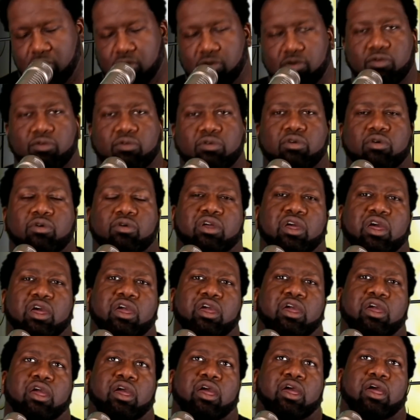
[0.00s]
old.
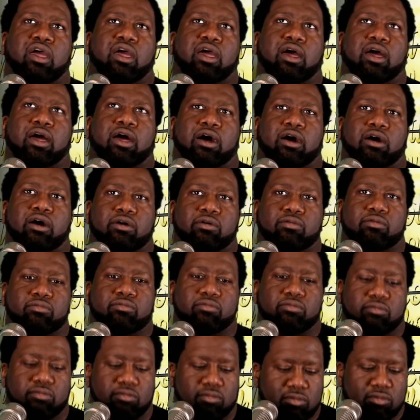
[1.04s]
Okay.
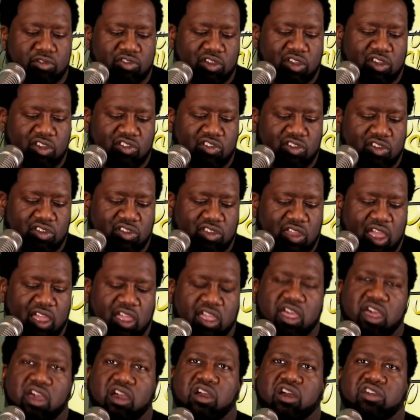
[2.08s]
Um, she she
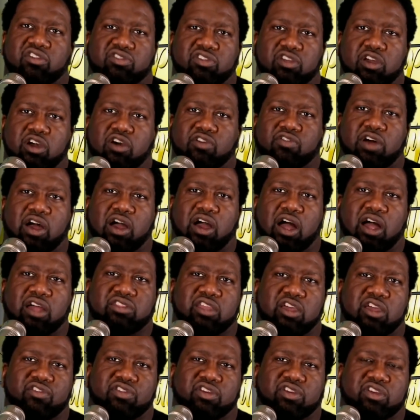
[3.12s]
take care of herself. I, I
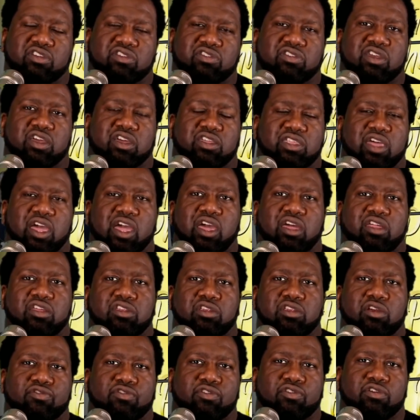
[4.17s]
definitely could say that.
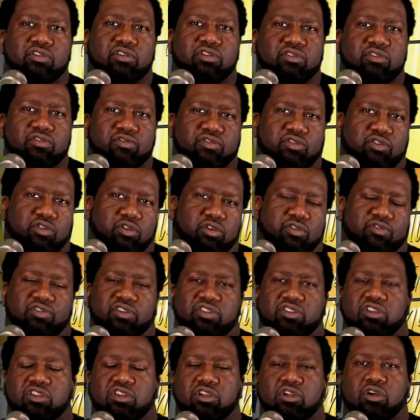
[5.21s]
You know, for for a
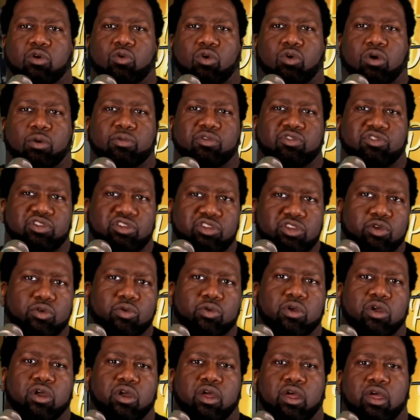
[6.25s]
50 year old woman, she
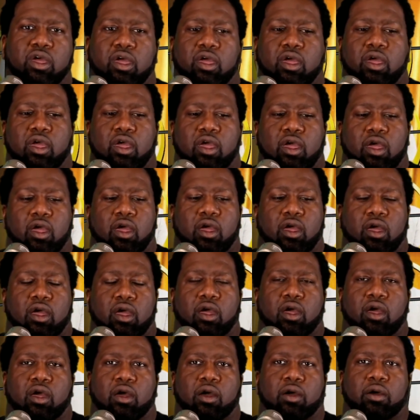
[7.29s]
do.
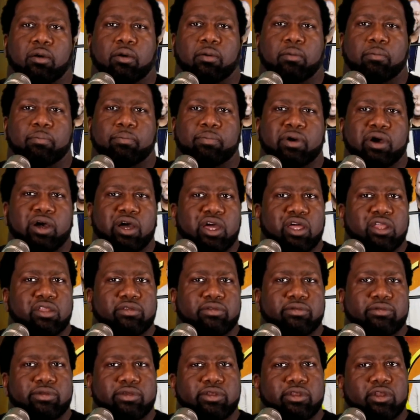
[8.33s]

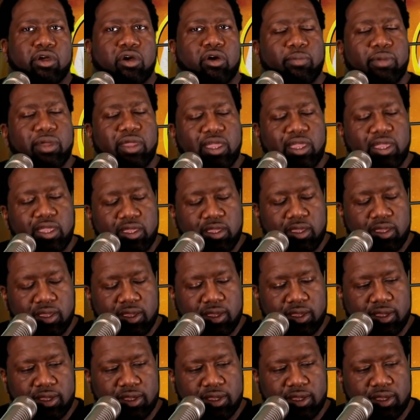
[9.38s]
But you know me,